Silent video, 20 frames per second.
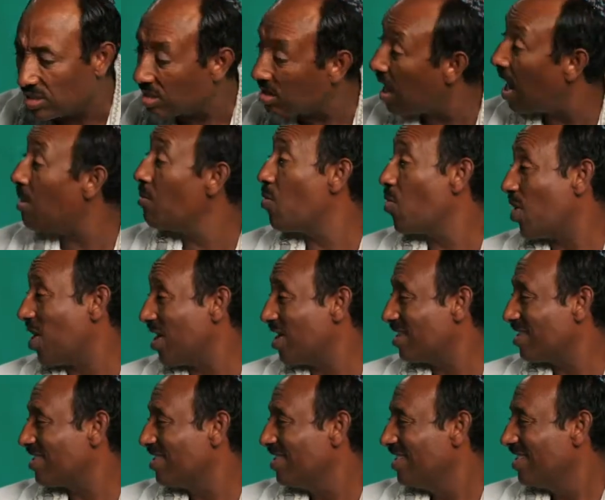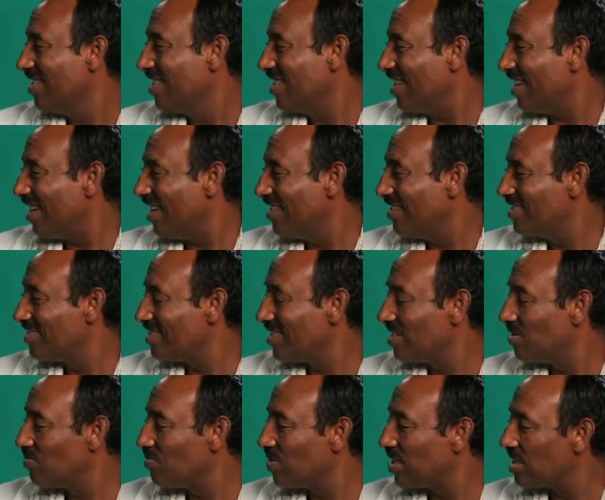somewhere and
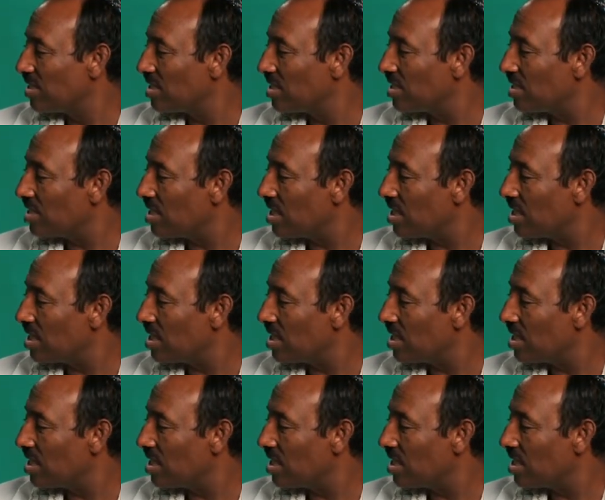then, but